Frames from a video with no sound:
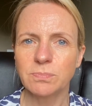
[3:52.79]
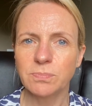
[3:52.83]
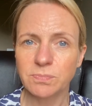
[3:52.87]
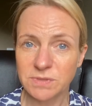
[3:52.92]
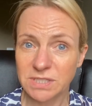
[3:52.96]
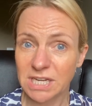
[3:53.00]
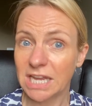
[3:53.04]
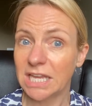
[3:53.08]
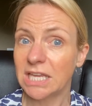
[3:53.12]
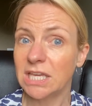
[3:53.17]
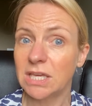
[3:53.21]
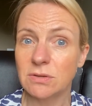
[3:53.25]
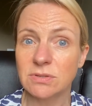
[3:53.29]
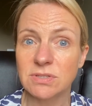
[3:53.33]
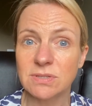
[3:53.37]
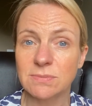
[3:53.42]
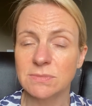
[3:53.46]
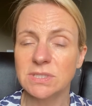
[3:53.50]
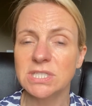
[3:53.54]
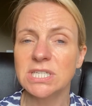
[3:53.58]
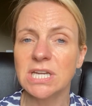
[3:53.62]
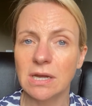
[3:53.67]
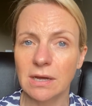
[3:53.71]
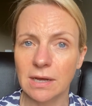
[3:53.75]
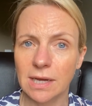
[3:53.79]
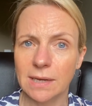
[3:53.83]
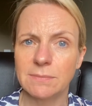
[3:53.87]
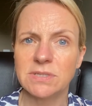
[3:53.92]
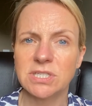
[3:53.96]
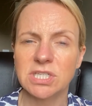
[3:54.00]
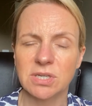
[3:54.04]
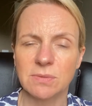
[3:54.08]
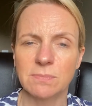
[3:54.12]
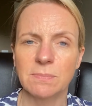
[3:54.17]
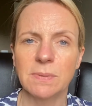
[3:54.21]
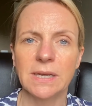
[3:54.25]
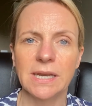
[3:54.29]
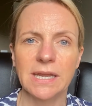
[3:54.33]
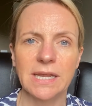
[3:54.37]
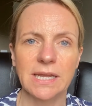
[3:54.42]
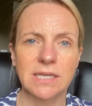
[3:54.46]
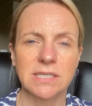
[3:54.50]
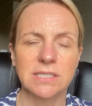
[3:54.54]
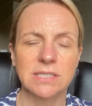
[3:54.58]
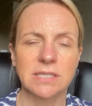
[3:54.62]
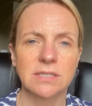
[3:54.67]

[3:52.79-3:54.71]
take you some time to complete.